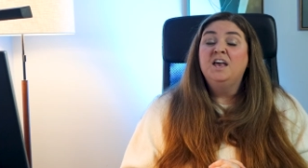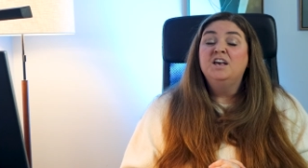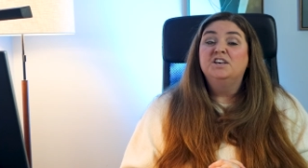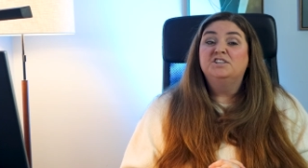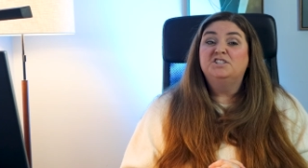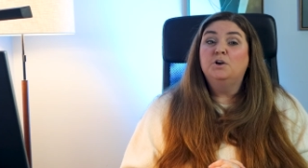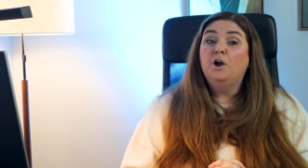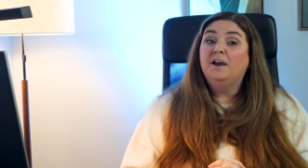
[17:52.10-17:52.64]

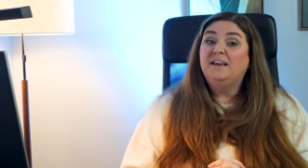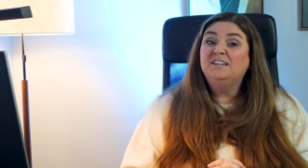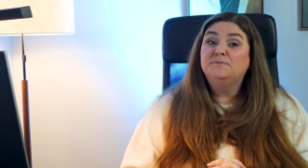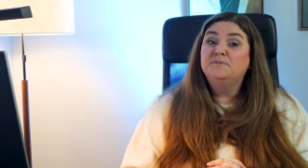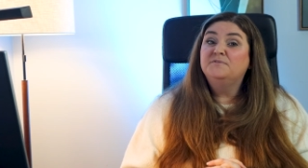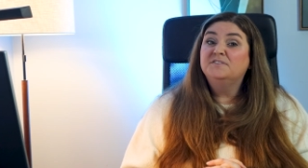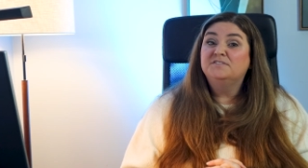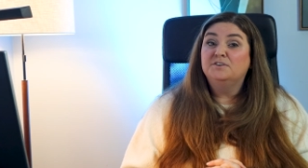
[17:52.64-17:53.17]
So our East
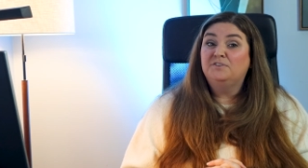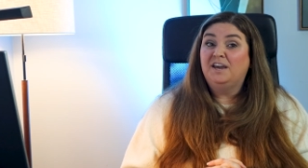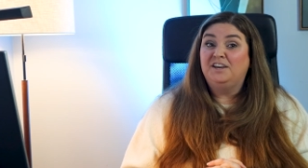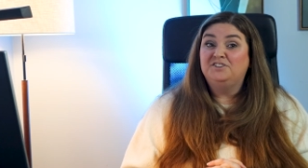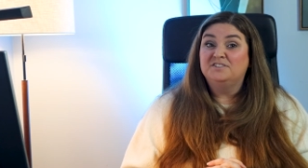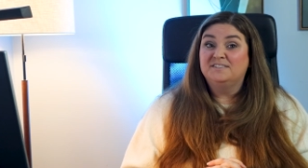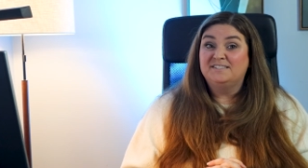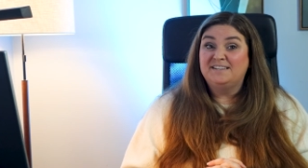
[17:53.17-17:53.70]
Memphis
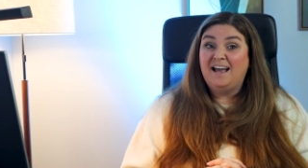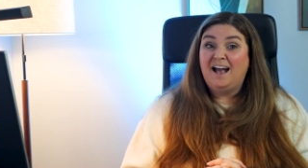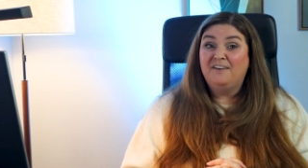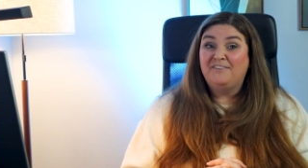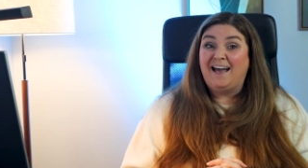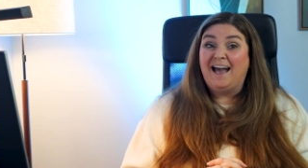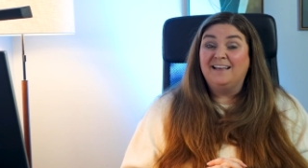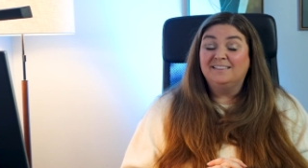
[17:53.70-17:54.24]
location
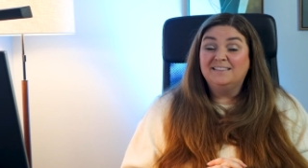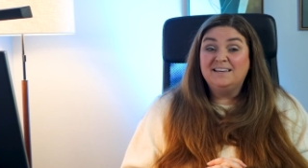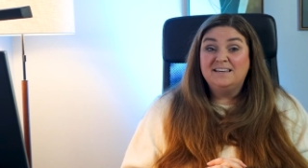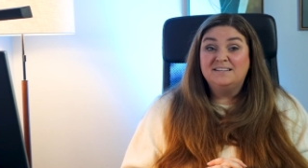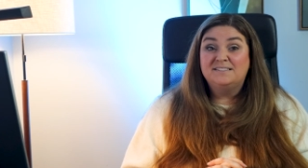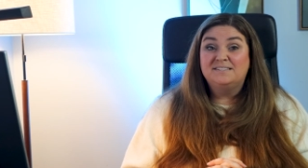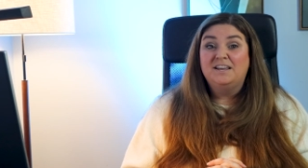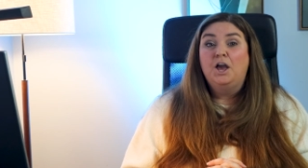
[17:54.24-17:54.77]
staff at
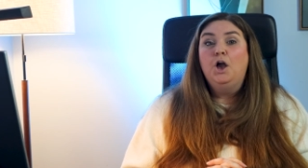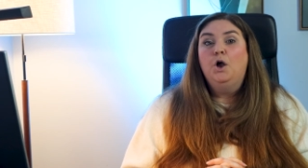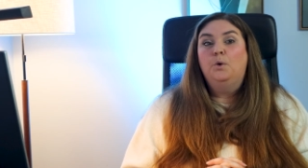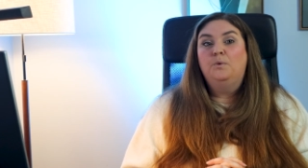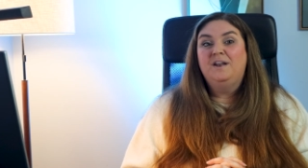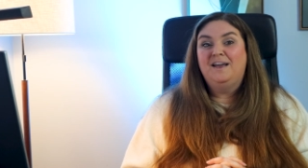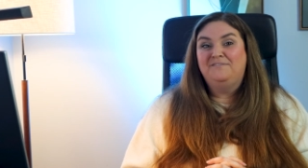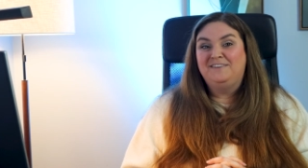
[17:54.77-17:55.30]
least
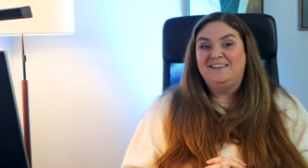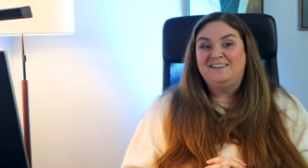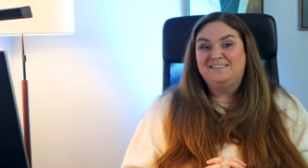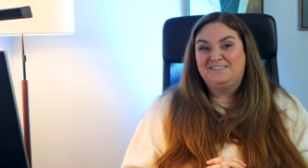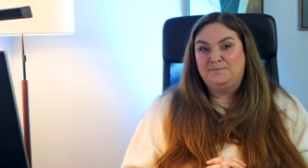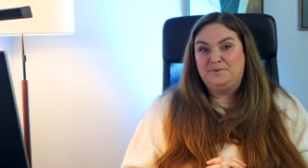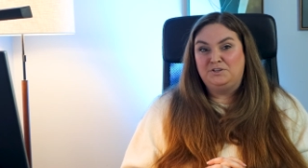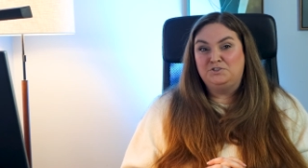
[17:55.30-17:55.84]
would have needed
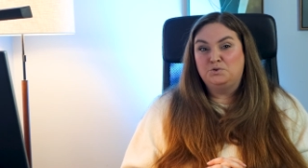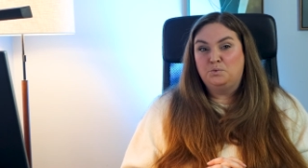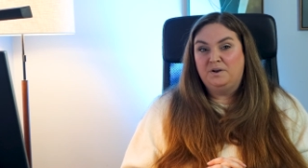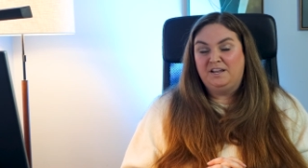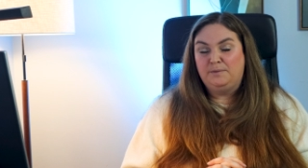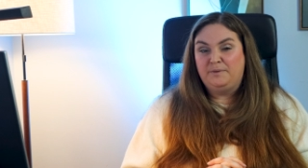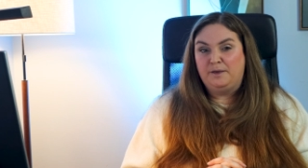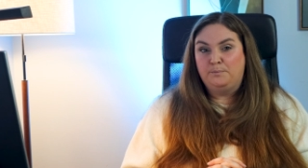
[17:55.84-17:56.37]
to be
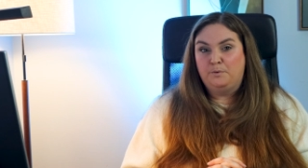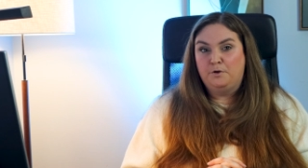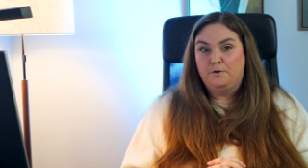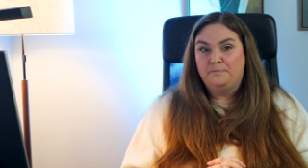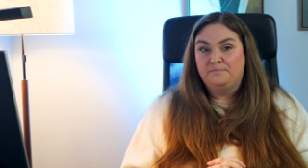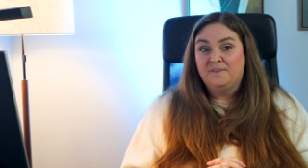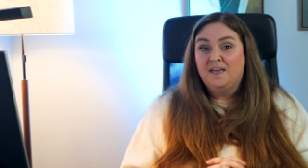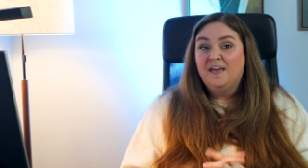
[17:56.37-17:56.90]
20 people.